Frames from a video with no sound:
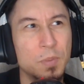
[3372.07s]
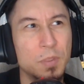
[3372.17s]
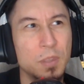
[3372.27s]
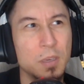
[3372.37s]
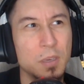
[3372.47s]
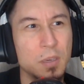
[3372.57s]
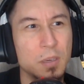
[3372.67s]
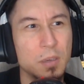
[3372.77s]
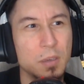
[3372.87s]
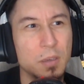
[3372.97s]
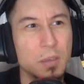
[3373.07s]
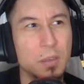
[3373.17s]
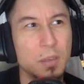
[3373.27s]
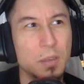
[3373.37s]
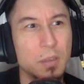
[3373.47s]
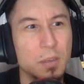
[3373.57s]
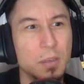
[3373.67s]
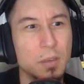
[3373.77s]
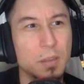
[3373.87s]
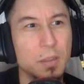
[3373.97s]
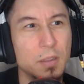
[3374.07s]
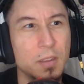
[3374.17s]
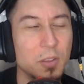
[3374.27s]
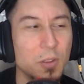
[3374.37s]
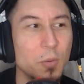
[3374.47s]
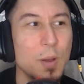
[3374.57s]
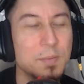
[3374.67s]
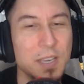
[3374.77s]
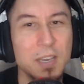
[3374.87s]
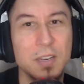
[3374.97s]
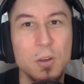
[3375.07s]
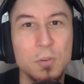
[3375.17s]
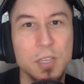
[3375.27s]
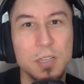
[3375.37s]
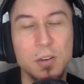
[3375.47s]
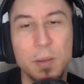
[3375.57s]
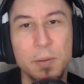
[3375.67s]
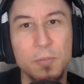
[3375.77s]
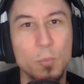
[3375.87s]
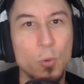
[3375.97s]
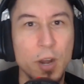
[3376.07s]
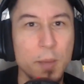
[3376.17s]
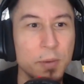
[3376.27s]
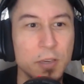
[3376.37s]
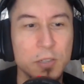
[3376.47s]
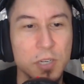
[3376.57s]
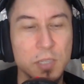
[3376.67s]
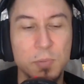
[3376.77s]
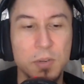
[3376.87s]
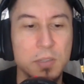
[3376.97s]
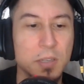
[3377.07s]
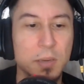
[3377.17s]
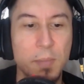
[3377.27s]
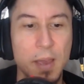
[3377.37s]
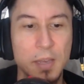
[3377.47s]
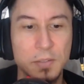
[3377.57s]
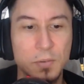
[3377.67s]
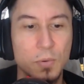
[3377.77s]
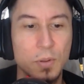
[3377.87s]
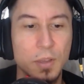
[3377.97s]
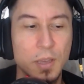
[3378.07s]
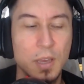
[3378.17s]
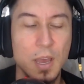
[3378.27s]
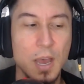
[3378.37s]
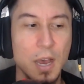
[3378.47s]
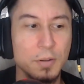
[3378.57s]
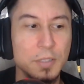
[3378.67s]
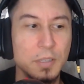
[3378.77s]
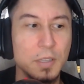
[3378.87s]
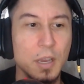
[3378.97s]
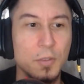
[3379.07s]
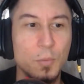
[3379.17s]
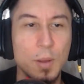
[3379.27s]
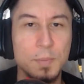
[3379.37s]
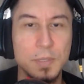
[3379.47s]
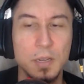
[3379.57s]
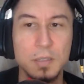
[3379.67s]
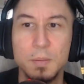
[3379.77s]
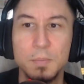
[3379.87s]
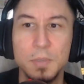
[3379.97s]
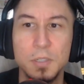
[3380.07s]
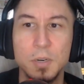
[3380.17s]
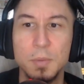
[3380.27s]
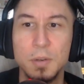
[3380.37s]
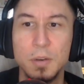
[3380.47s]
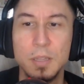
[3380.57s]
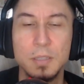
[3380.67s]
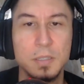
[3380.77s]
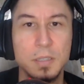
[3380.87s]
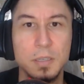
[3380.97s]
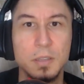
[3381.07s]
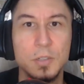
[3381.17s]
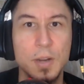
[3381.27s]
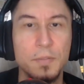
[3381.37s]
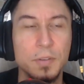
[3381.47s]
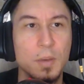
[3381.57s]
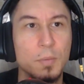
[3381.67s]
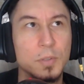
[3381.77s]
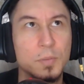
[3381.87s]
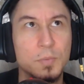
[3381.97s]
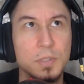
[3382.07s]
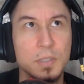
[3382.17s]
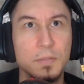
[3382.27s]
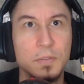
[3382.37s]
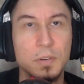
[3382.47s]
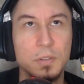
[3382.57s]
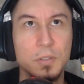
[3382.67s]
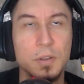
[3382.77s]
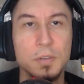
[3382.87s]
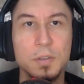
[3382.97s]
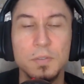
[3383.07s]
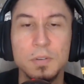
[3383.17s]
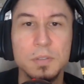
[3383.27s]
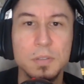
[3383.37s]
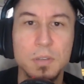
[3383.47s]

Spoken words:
the the website knows that you're coming from one IP address, but it's like masked, or like how did the other websites determine and see the traffic that was received to their servers?